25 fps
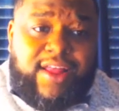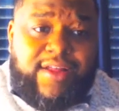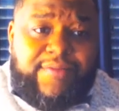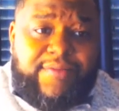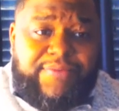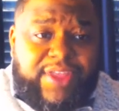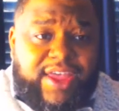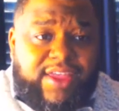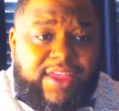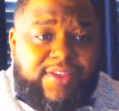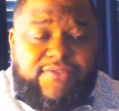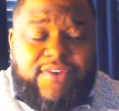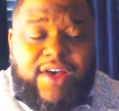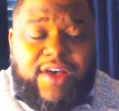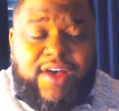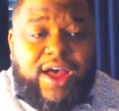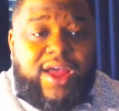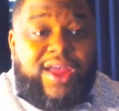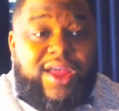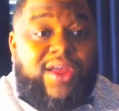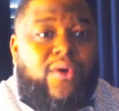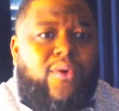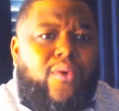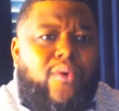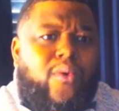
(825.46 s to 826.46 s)
that's
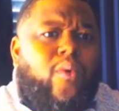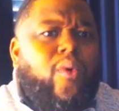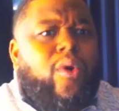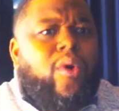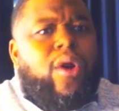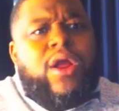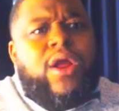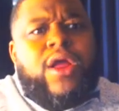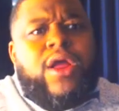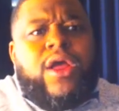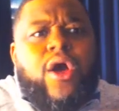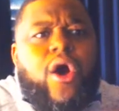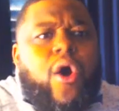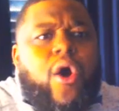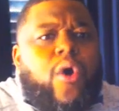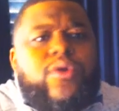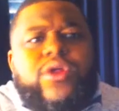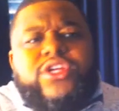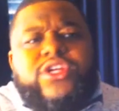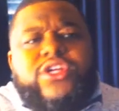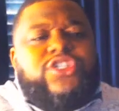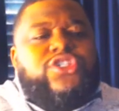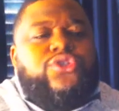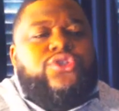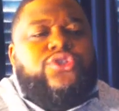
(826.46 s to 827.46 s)
fine. Or only
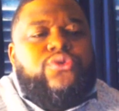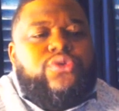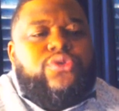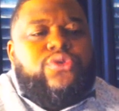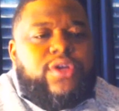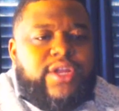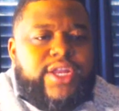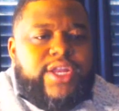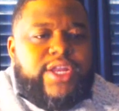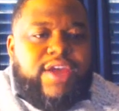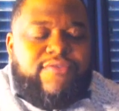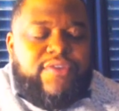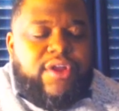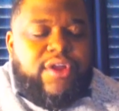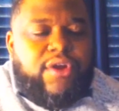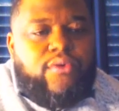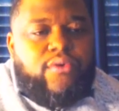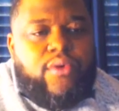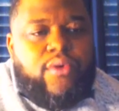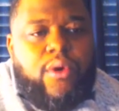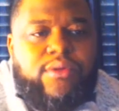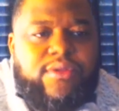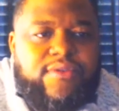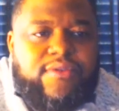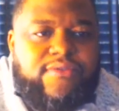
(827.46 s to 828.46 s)
just do dividend
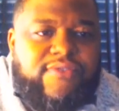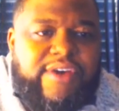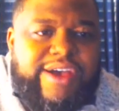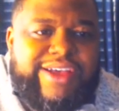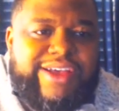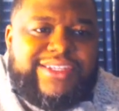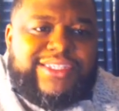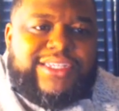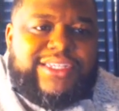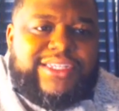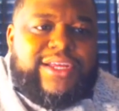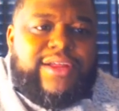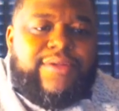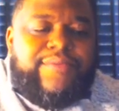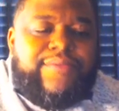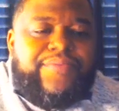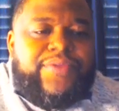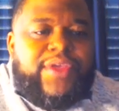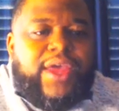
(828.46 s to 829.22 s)
growth investing."